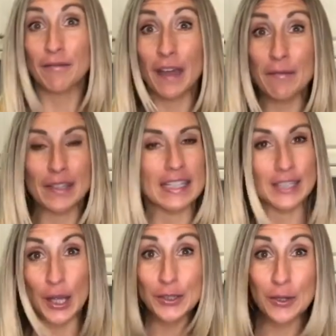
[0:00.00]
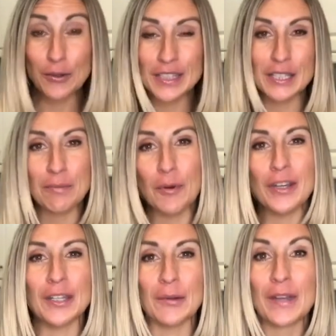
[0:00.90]
Fabulous, I totally
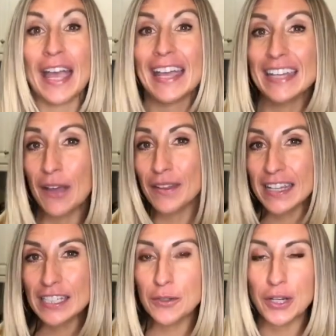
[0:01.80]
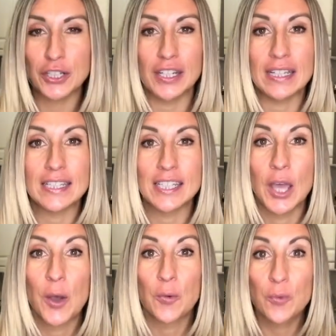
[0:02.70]
support you. Now the next question is,
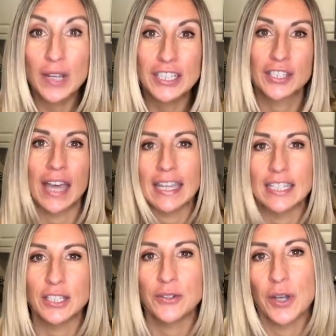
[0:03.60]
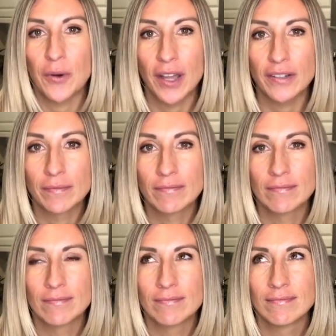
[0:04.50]
which diet do you go on?
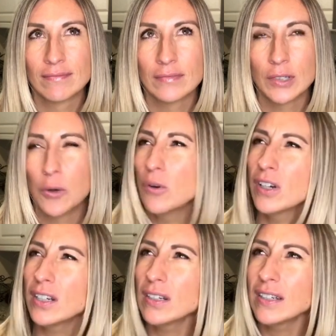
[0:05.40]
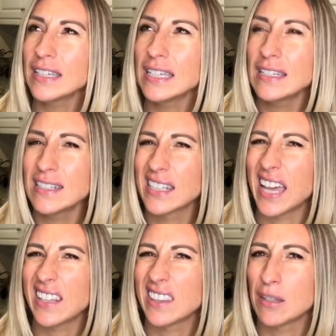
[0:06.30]
Or is
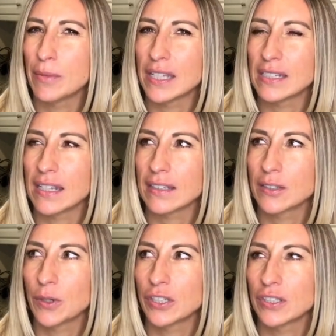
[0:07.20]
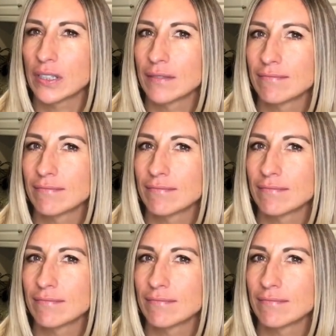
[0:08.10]
that the best next question?